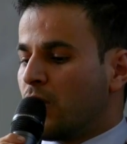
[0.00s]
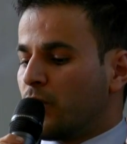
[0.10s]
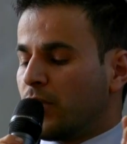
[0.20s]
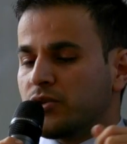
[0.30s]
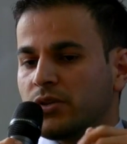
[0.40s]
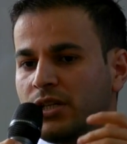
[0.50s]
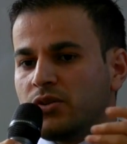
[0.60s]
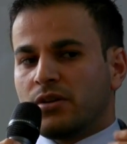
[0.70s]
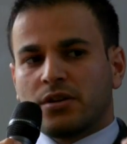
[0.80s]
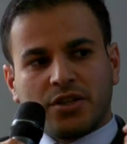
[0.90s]
We also need
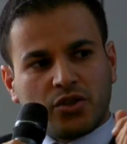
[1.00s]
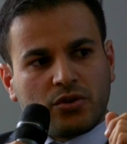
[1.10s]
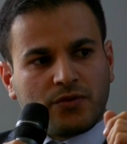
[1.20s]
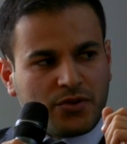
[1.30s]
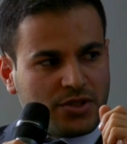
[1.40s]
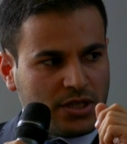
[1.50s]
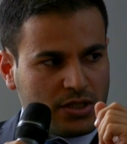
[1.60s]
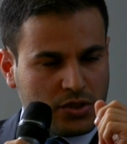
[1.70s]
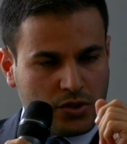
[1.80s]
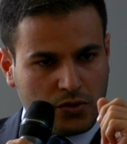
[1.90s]
to encourage
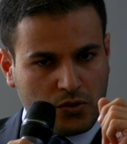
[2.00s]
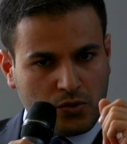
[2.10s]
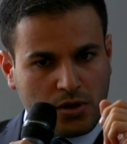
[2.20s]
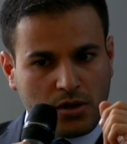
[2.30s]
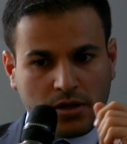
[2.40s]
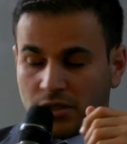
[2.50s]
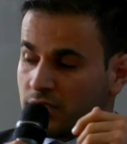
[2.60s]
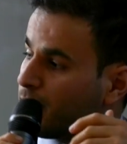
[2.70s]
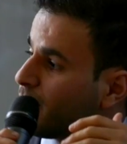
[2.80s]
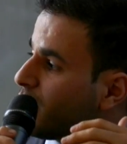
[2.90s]
universities to
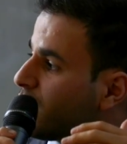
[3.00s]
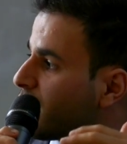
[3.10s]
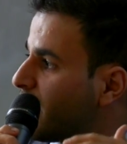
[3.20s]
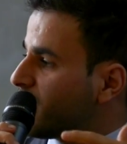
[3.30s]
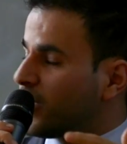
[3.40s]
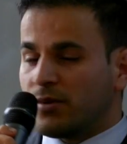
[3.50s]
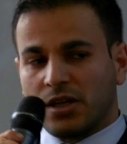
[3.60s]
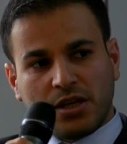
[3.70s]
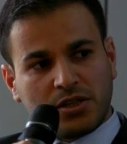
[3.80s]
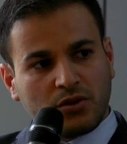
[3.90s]
establish science
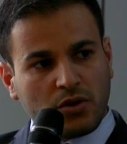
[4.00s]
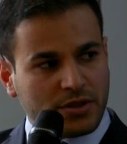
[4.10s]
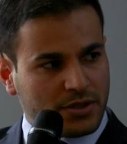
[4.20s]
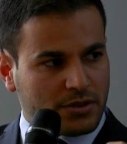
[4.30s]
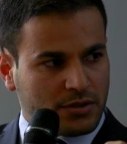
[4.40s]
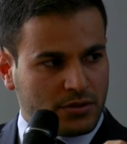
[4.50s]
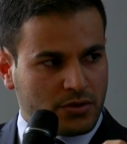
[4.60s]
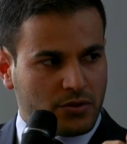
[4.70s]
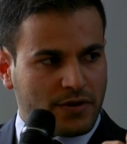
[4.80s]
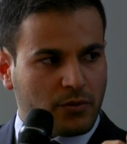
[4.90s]
communication courses
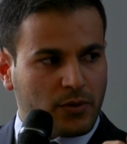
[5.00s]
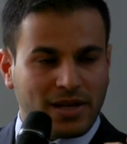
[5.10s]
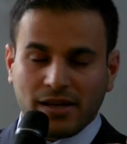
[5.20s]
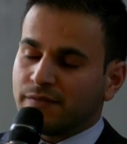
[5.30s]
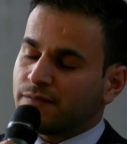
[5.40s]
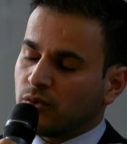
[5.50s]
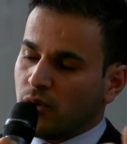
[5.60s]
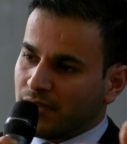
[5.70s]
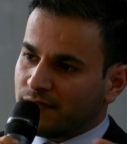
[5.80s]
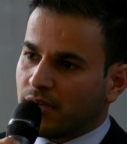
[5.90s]
so that we will have
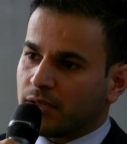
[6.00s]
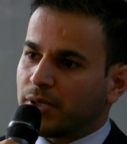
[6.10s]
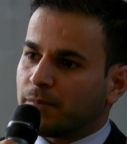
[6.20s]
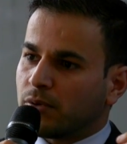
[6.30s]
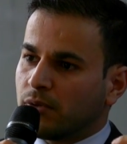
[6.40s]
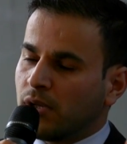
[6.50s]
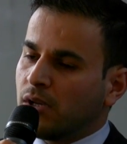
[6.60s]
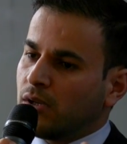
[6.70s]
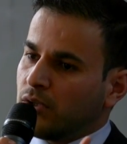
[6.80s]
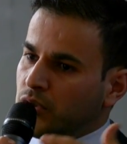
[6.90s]
qualified people
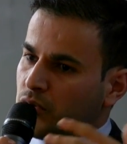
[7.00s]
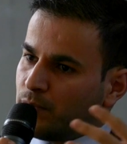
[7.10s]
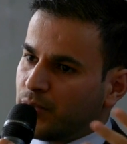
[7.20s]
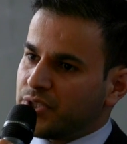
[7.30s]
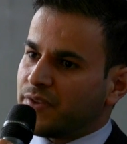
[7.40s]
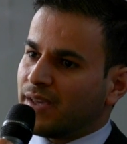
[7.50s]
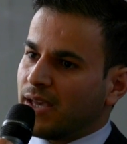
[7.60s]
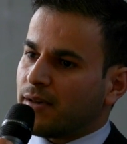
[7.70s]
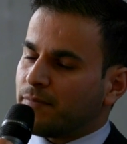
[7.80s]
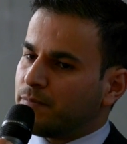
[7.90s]
to bridge the
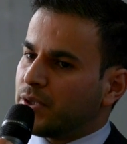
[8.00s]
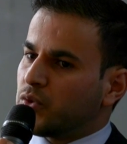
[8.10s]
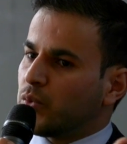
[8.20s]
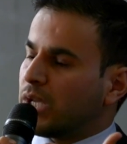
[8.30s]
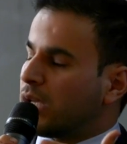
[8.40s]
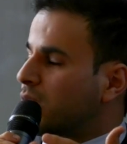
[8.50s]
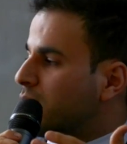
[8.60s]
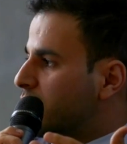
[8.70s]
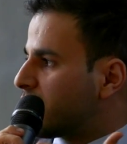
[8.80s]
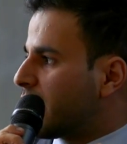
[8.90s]
gap
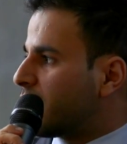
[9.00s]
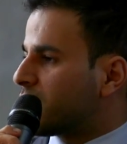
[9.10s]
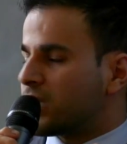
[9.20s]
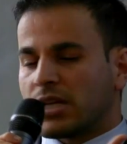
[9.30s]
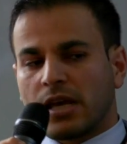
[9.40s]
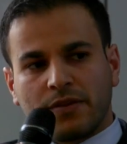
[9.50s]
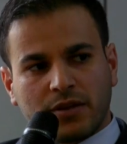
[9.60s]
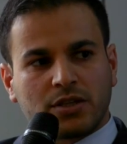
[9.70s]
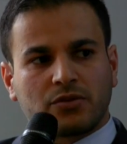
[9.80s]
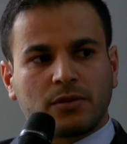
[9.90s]
between scientists and the
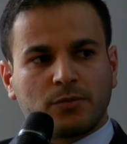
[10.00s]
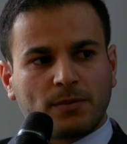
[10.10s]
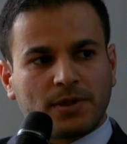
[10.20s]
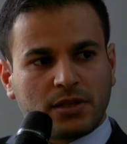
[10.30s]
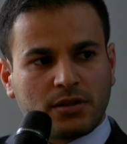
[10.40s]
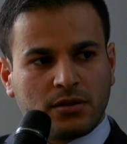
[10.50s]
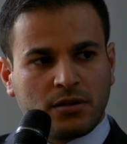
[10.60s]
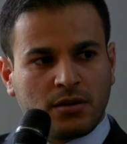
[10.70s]
general public.